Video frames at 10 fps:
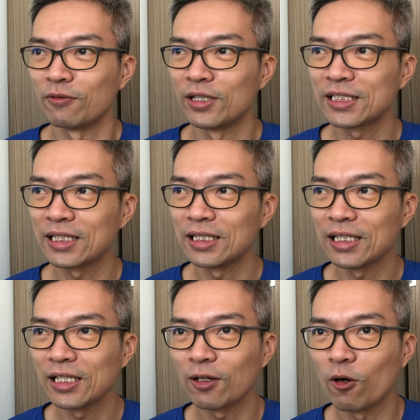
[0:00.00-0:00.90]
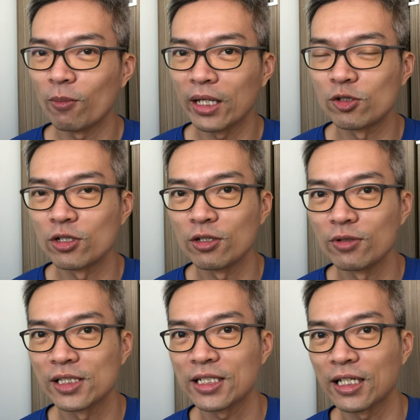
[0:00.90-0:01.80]
Recently, all my three
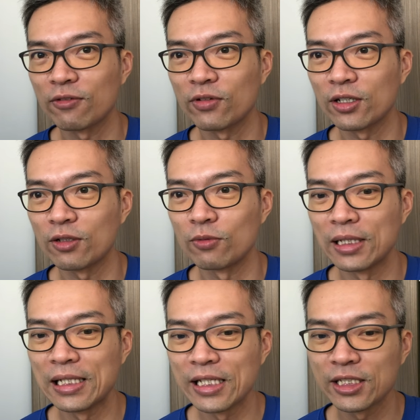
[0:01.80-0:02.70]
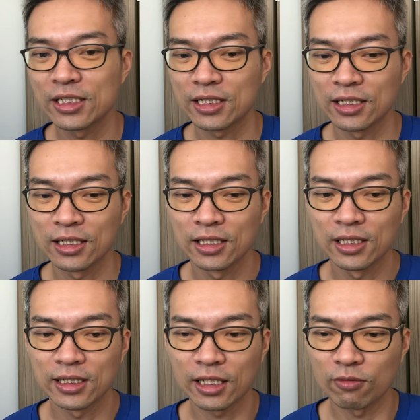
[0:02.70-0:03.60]
REITs have released
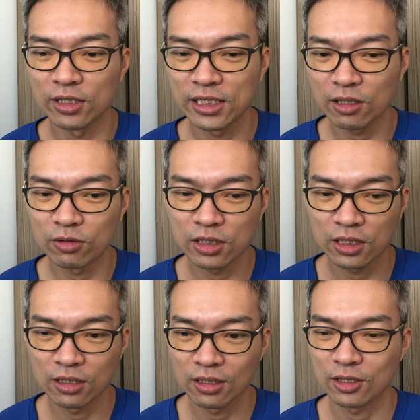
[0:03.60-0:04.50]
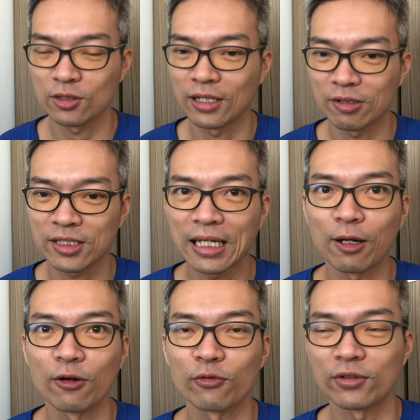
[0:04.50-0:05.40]
their results. So I'll
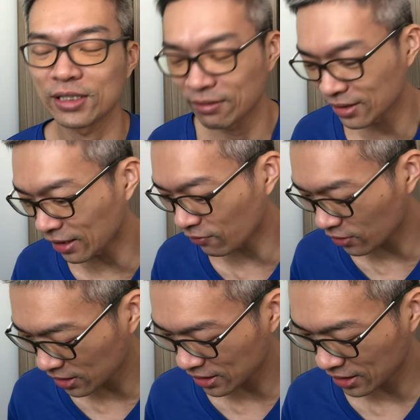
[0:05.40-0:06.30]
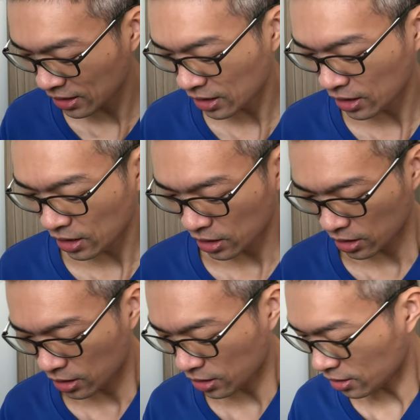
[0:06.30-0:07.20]
start off with Suntec first.
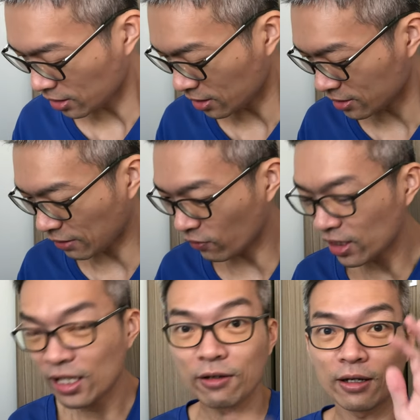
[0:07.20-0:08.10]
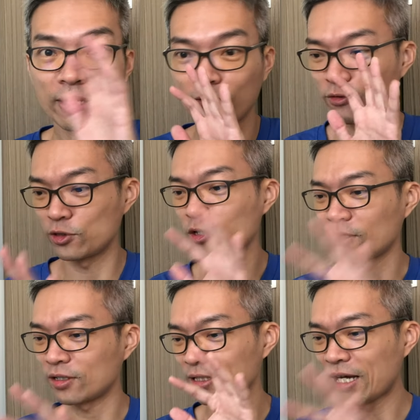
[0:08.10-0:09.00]
Definitely, I've
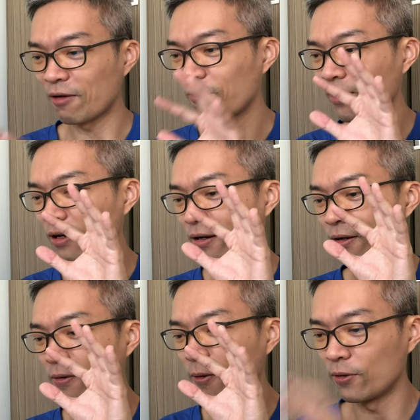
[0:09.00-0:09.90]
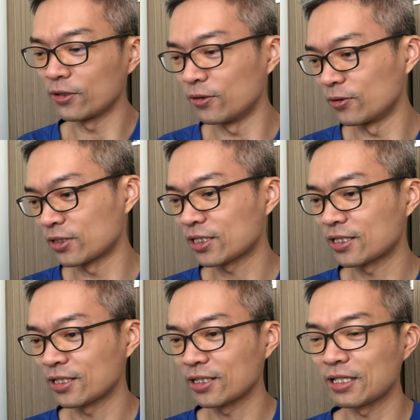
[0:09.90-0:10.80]
jotted down all the
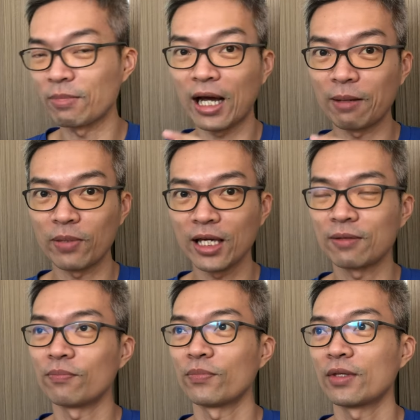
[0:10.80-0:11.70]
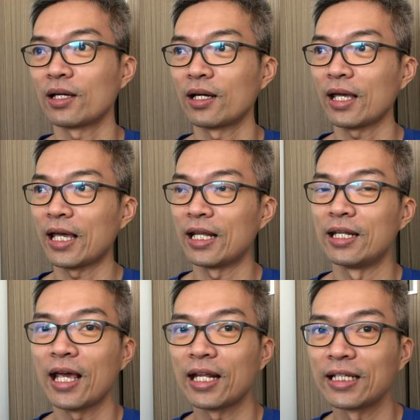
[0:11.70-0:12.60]
notes in my iPad,
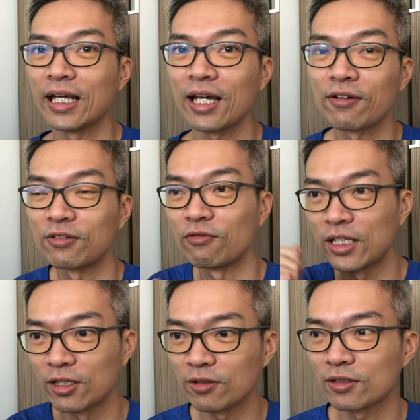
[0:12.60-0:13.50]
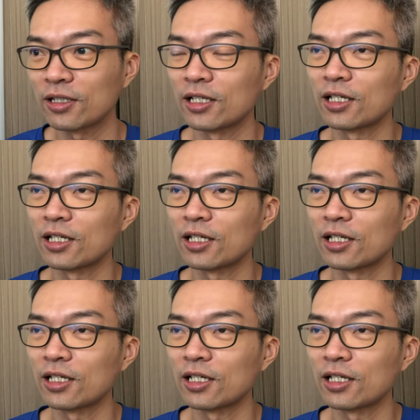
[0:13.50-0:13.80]
and at the end of the video,